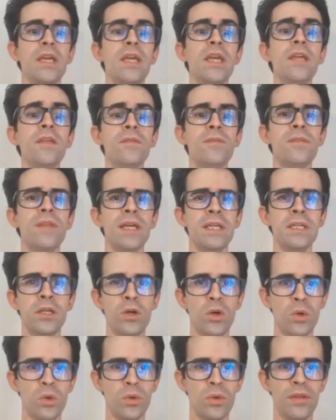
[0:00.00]
If they
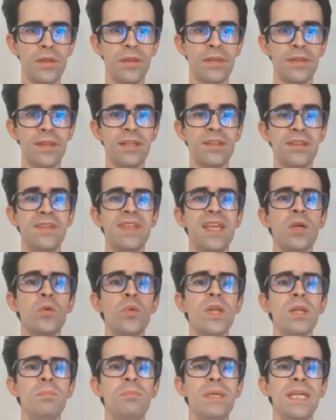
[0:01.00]
know that they
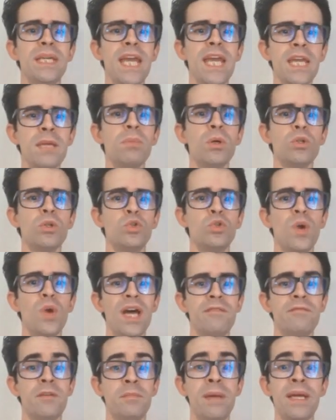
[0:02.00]
will be able to
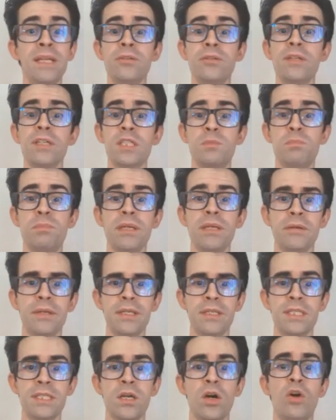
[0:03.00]
have a better
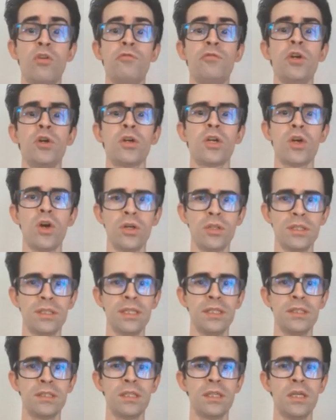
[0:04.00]
experience of your
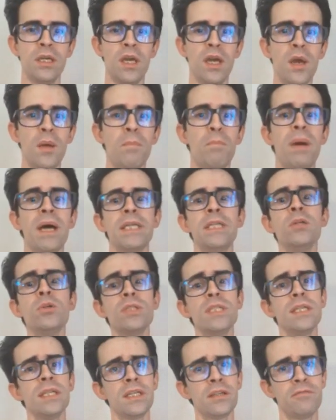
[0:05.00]
content by
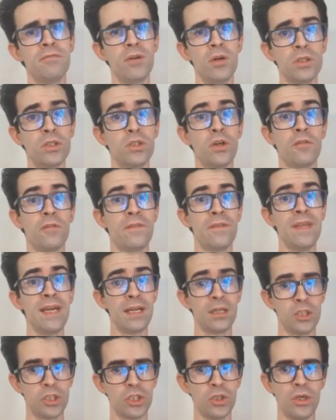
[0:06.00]
using a font of
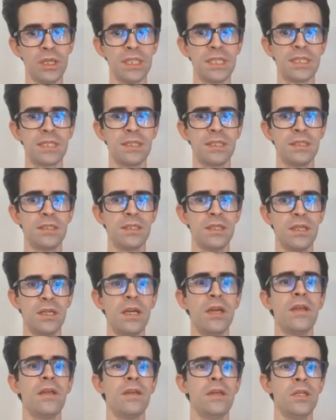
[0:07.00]
their choice,
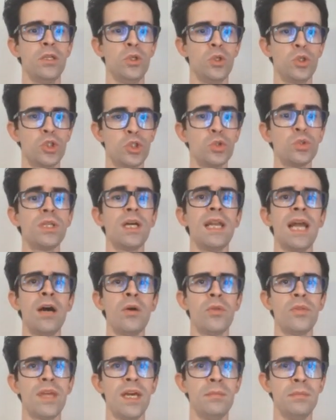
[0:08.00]
you should
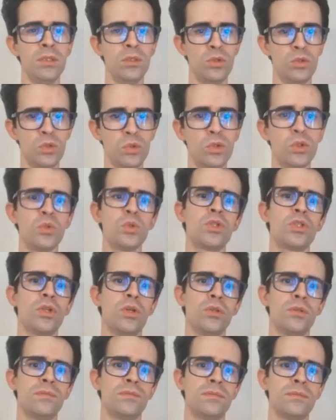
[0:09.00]
allow them to do
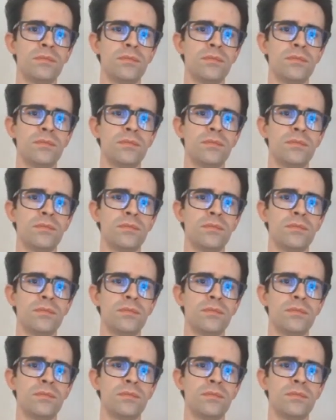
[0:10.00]
so.